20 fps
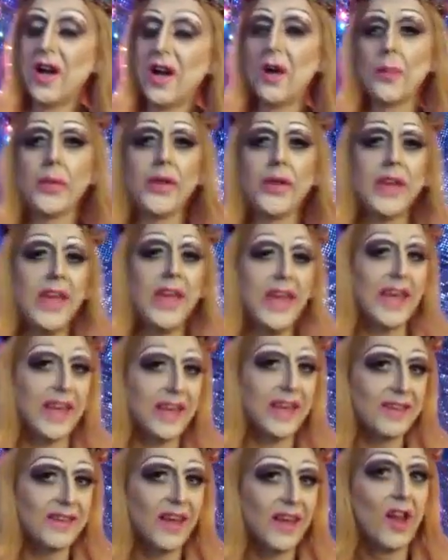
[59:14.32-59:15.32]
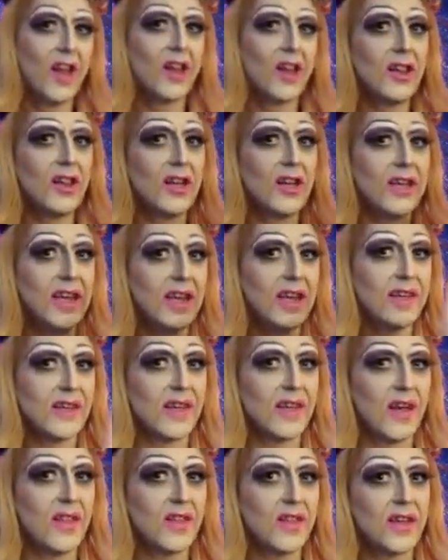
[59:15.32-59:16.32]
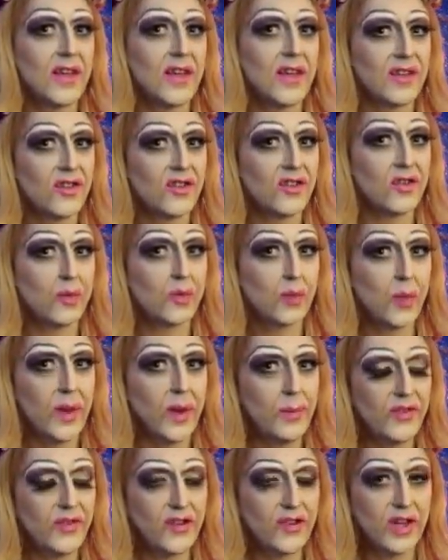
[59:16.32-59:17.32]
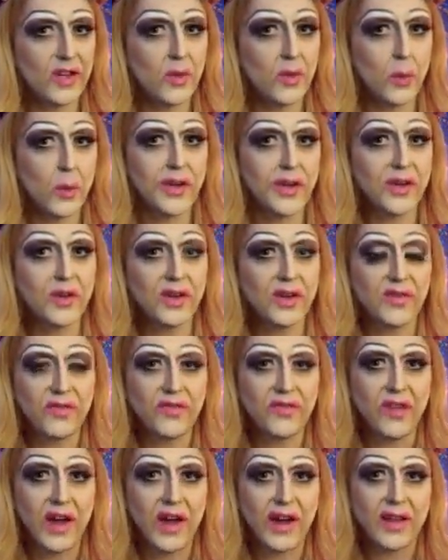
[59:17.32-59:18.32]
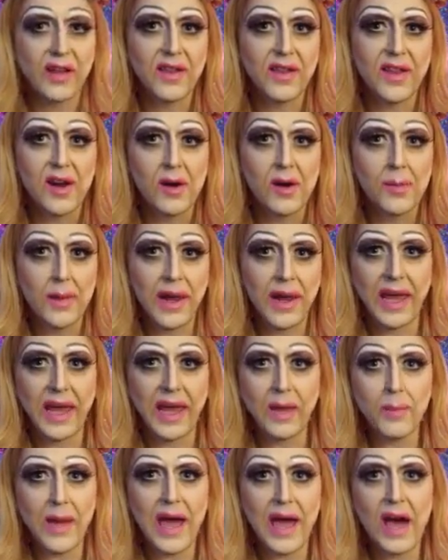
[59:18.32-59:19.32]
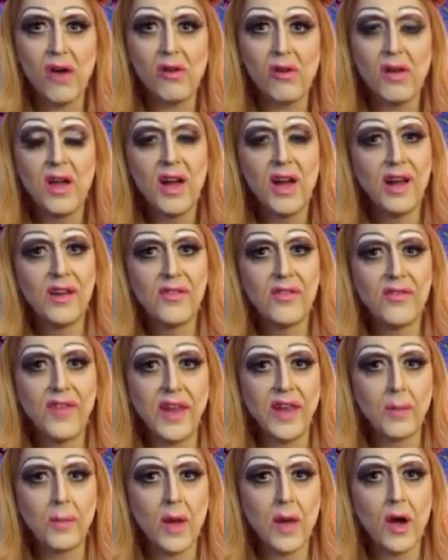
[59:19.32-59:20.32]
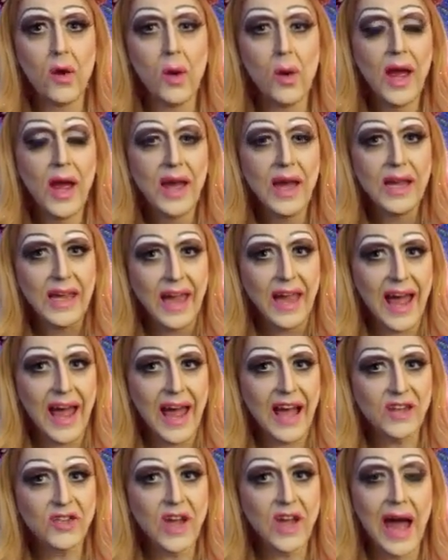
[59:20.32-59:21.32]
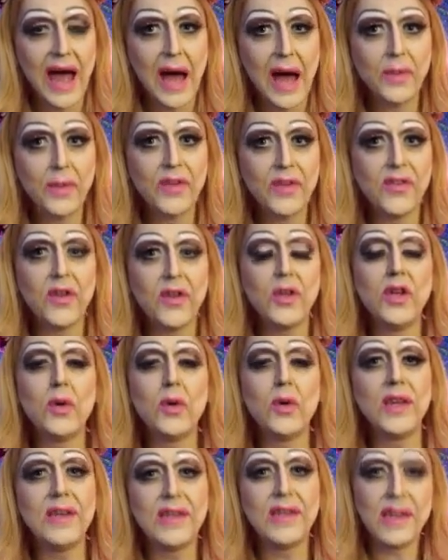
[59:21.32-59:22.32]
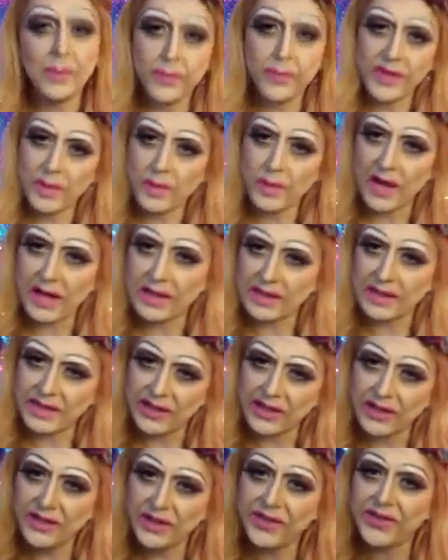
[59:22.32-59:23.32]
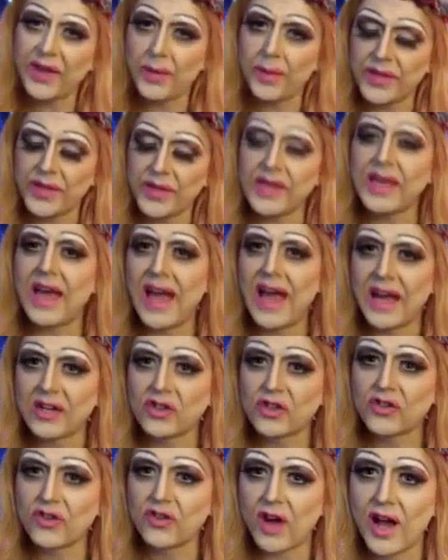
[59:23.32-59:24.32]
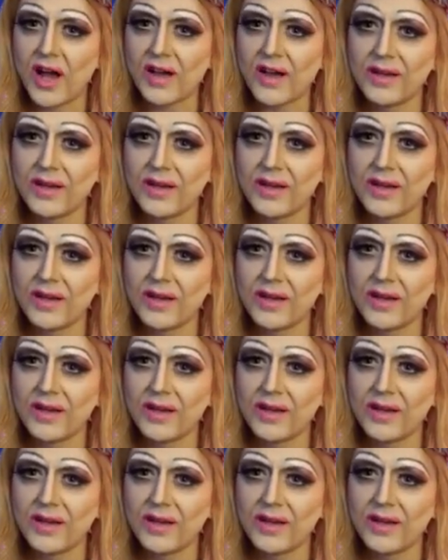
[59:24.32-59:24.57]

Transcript: please look in the description where you can find their PayPal, Venmo, Cash App, so you can tip them a little something extra.